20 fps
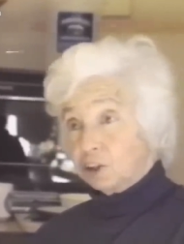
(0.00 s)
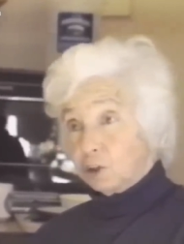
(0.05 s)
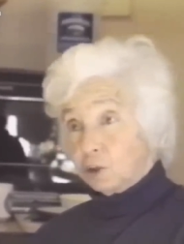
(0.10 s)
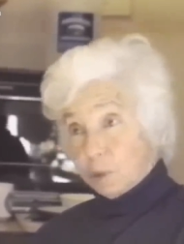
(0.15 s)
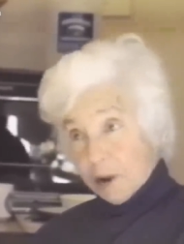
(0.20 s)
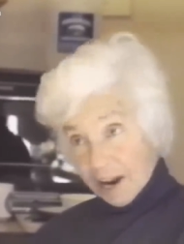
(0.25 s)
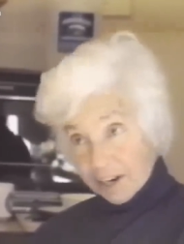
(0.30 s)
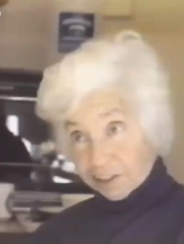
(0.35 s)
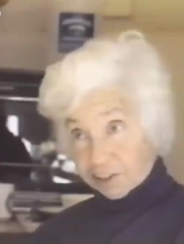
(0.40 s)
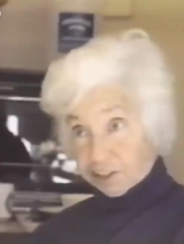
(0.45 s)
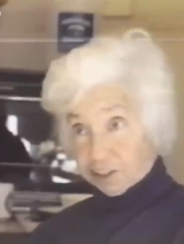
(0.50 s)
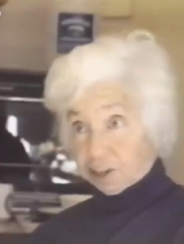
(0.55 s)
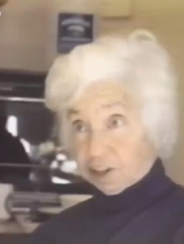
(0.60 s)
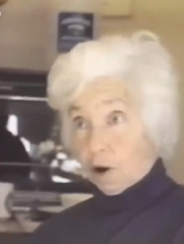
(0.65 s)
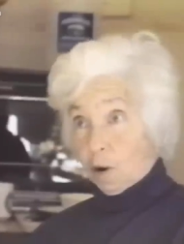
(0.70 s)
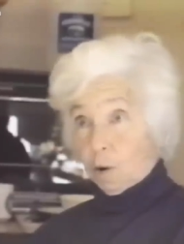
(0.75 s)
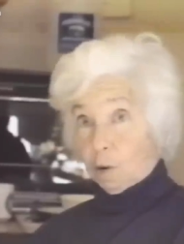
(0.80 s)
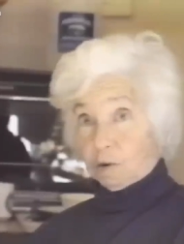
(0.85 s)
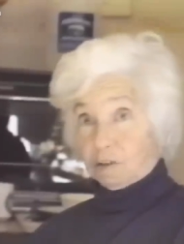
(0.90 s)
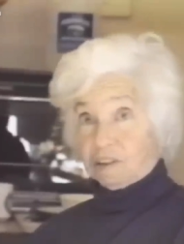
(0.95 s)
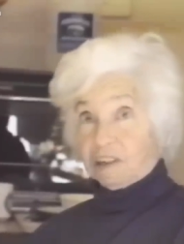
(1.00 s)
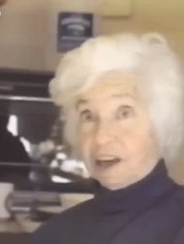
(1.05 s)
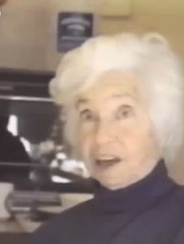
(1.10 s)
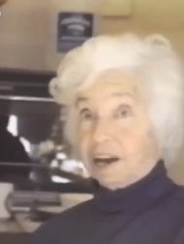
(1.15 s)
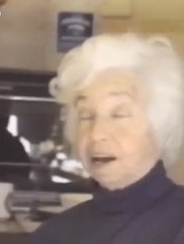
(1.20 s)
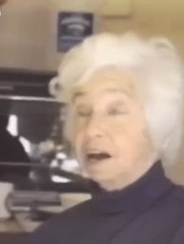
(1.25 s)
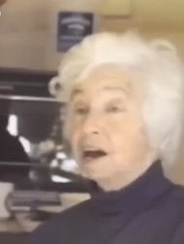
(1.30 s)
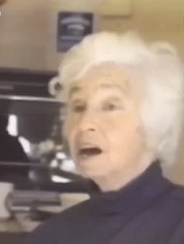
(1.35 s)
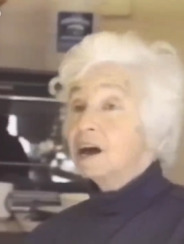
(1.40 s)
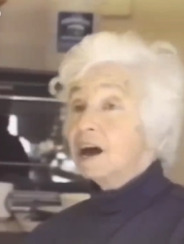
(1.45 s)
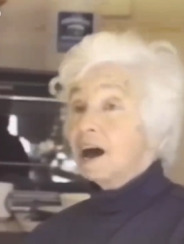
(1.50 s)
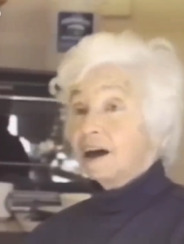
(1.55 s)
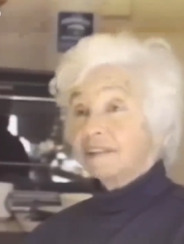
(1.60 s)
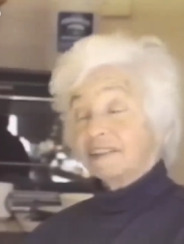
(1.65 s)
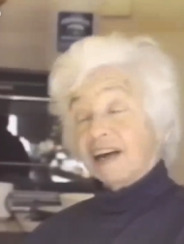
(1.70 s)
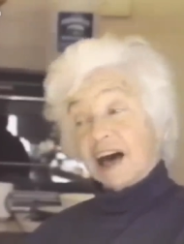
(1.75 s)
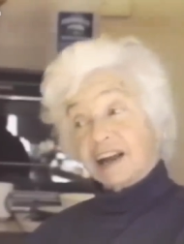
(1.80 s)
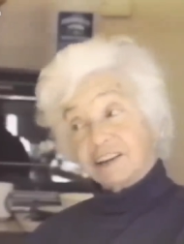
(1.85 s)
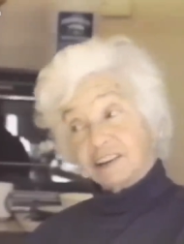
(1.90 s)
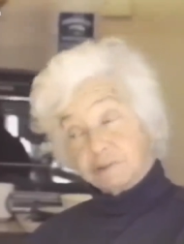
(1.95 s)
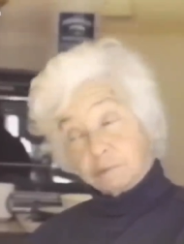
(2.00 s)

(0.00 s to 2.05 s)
quench the whole thing, and that is